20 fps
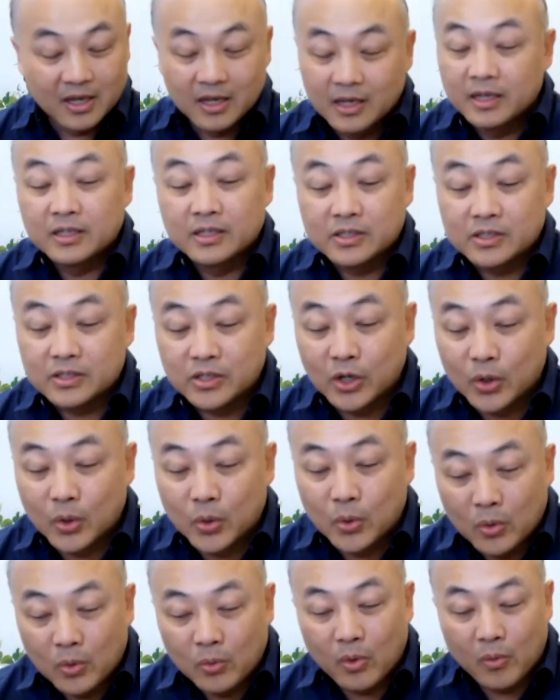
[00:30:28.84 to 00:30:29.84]

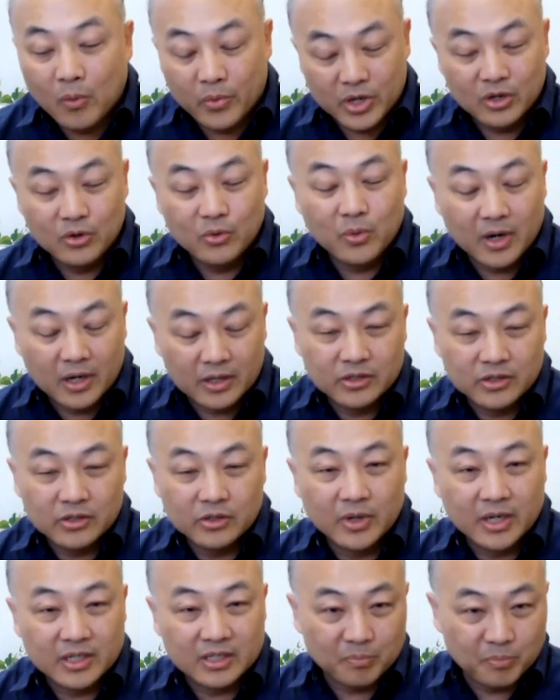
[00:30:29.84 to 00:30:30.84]
So what you want to do
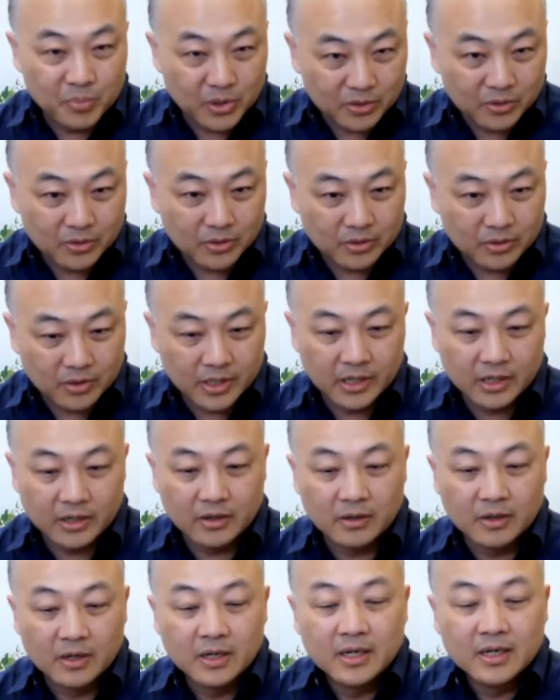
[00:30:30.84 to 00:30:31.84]
as a builder
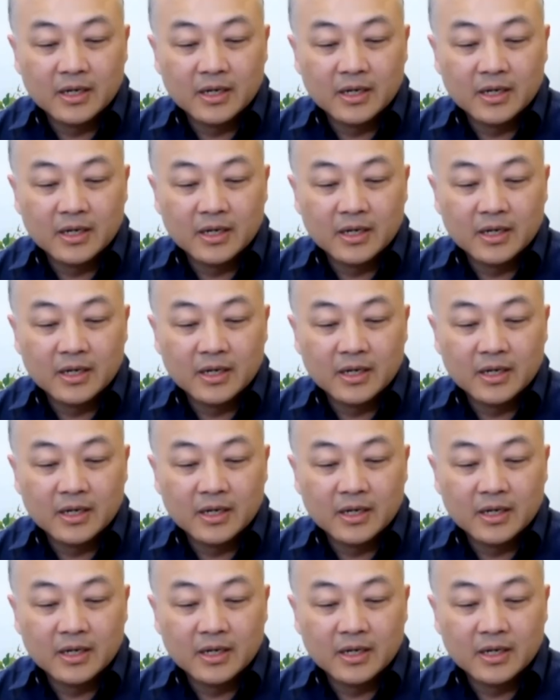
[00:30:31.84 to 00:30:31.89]
here,